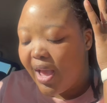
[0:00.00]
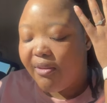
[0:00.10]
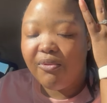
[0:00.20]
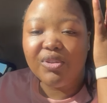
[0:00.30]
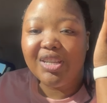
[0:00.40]

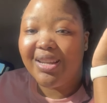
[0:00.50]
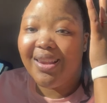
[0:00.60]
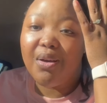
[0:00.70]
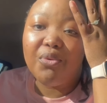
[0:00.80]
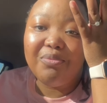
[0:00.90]

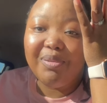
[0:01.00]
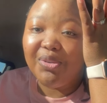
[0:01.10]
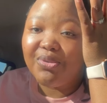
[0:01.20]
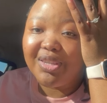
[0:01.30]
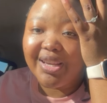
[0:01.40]
Unfortunately, I won't be
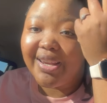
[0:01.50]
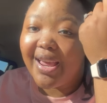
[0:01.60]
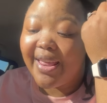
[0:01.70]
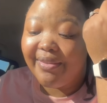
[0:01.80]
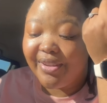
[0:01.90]
using
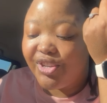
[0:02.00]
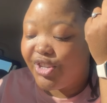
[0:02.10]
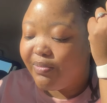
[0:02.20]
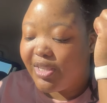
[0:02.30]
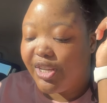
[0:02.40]
it at this
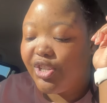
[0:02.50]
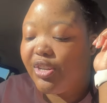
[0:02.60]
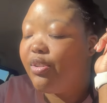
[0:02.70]
gym session.